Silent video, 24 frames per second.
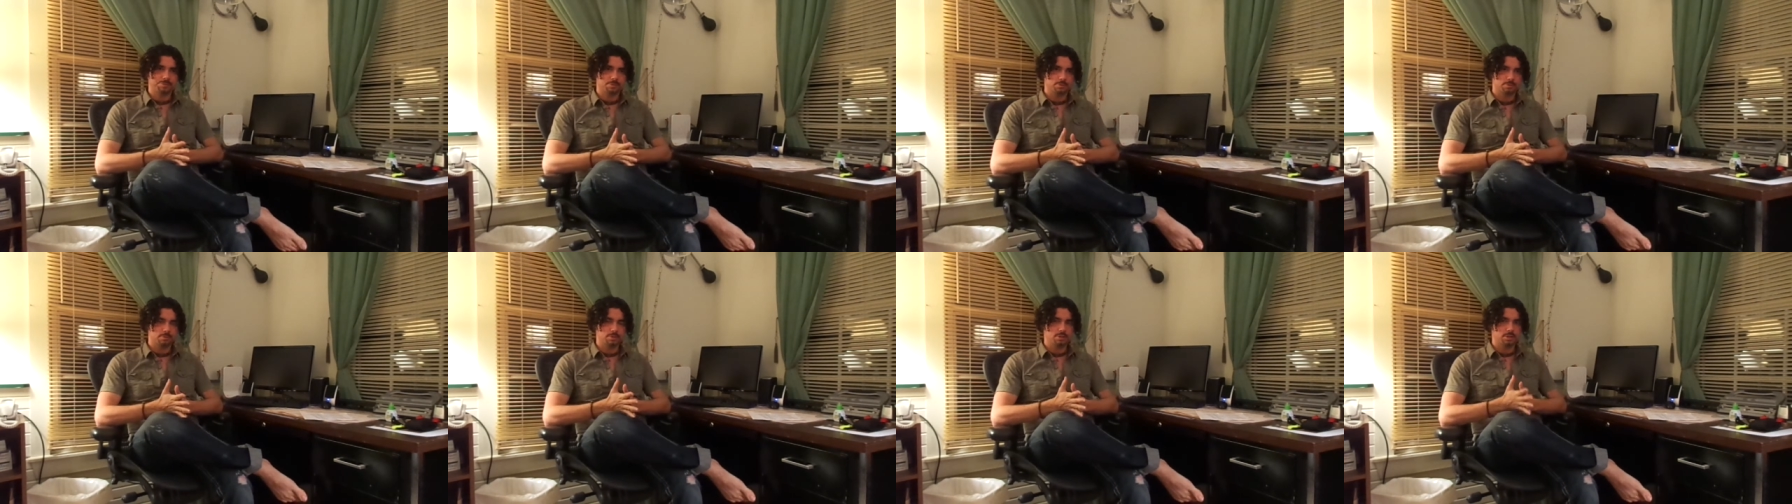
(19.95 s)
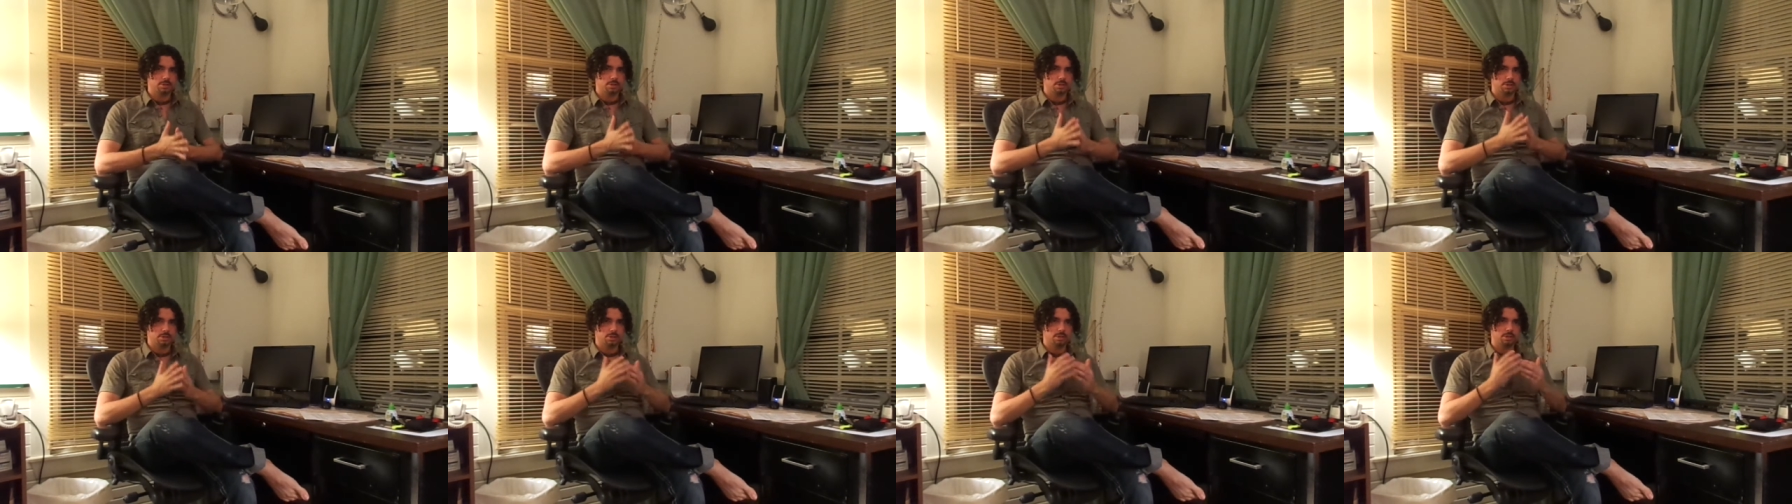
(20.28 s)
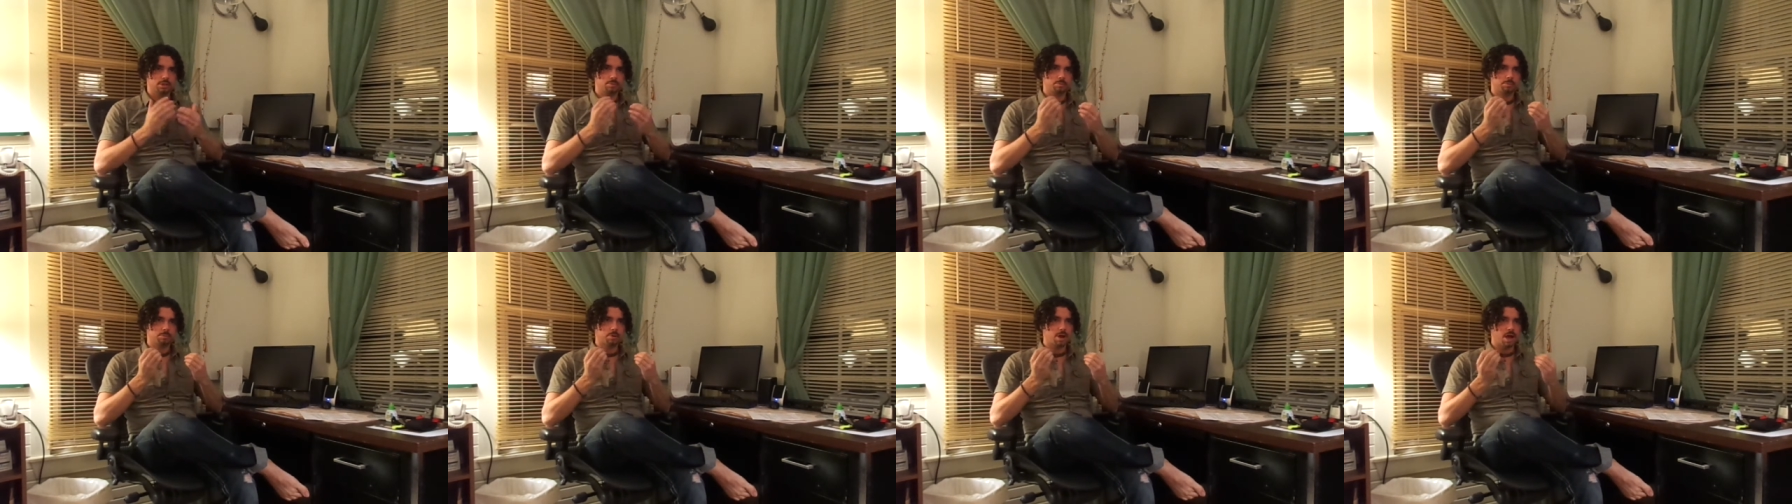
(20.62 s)
within the
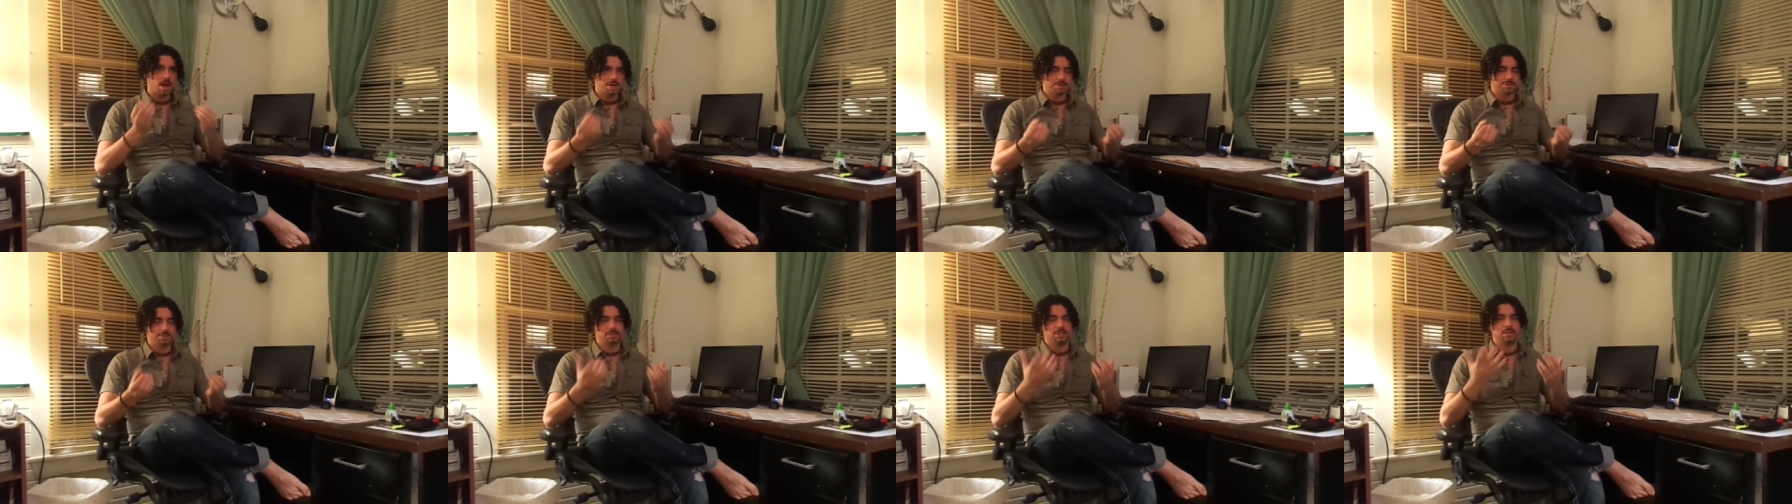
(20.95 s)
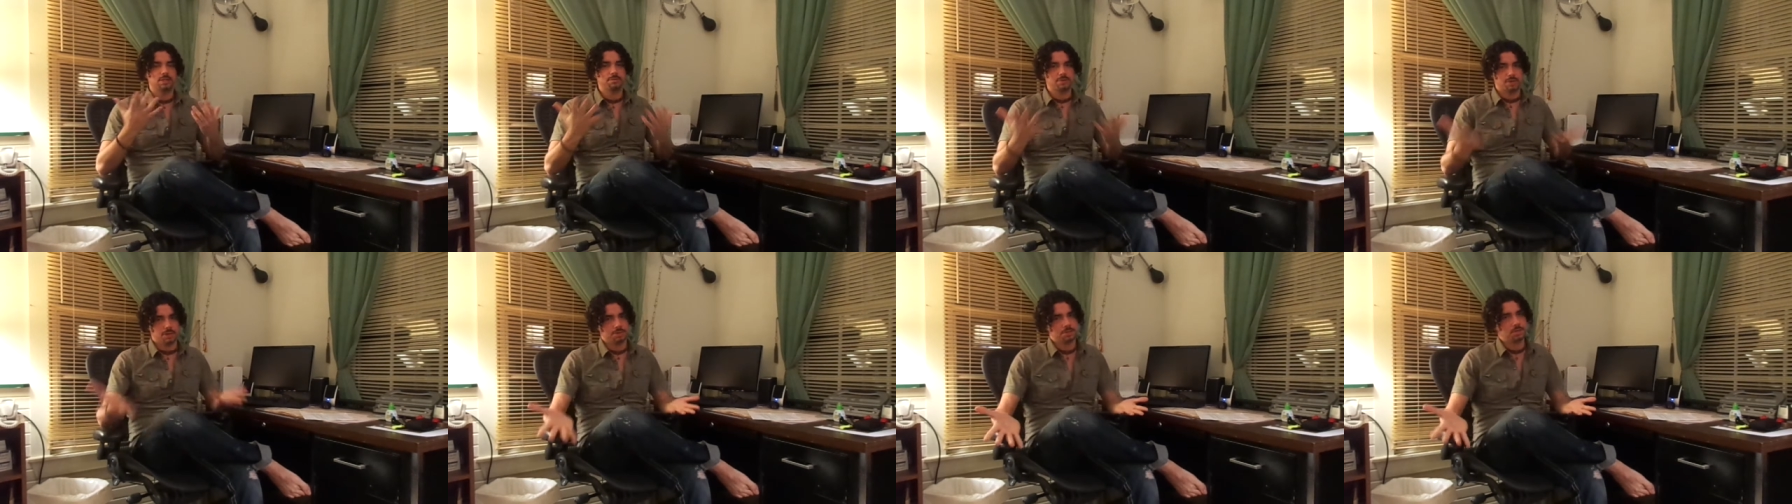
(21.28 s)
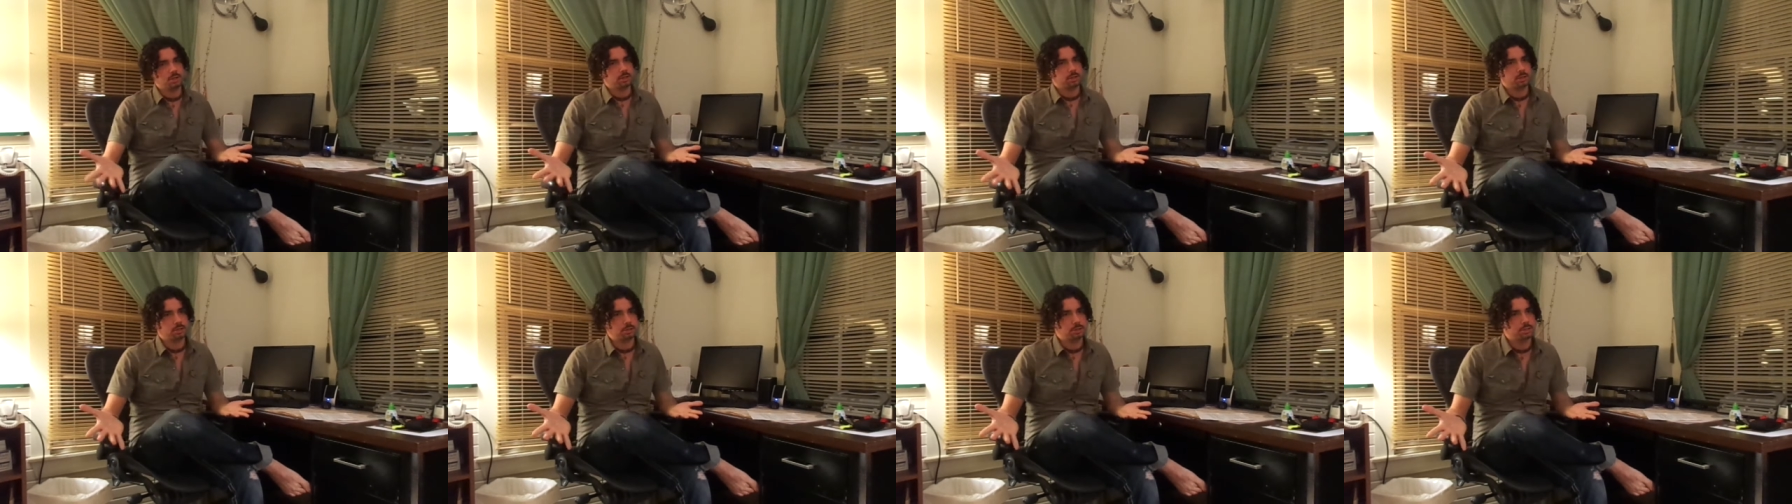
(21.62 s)
Protestant
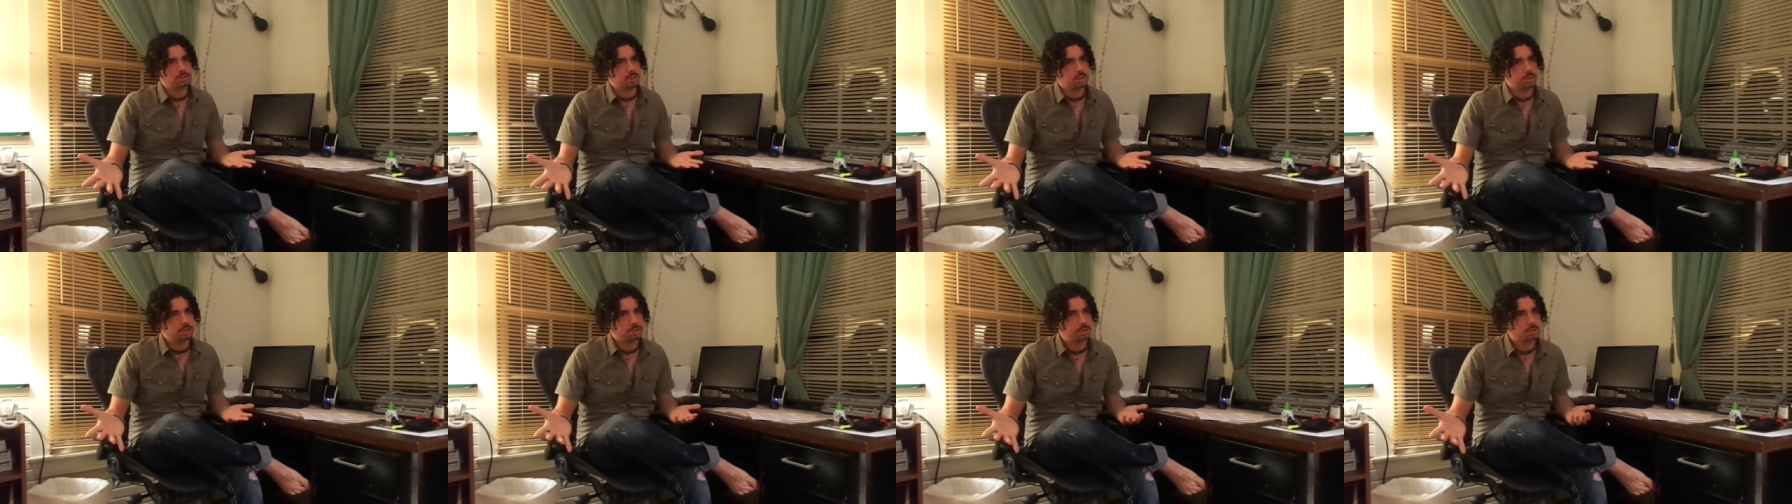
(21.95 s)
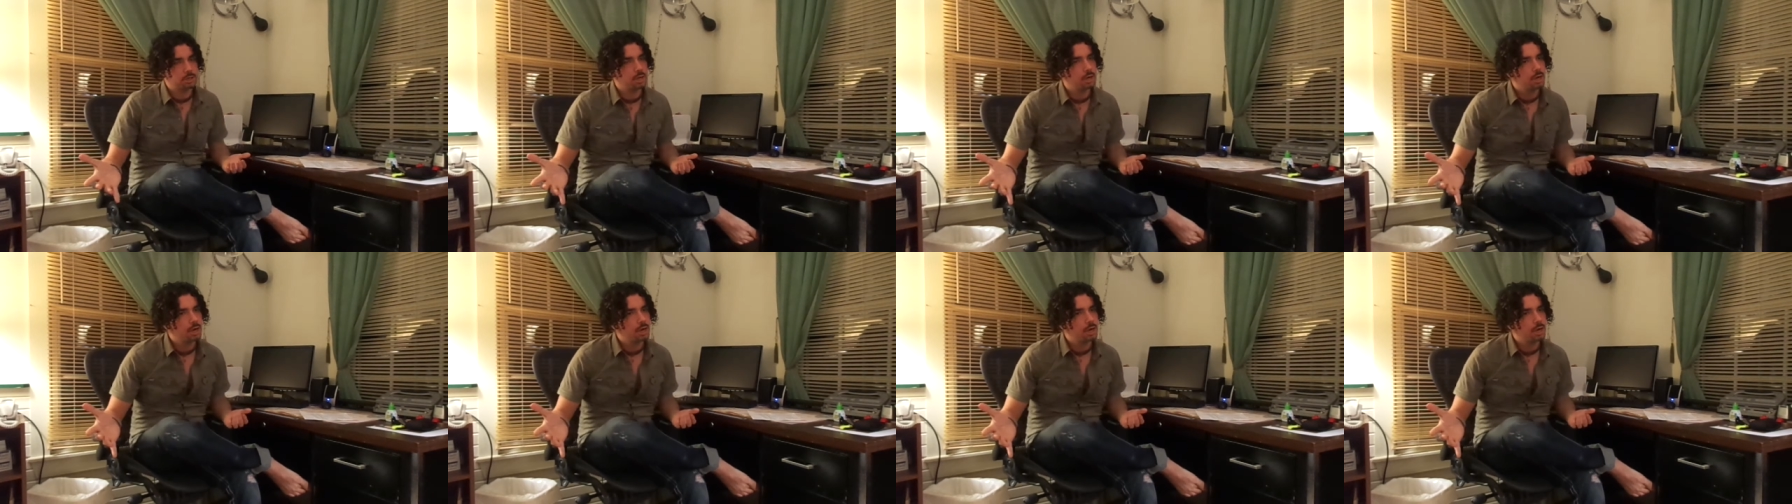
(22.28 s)
Evangelical Church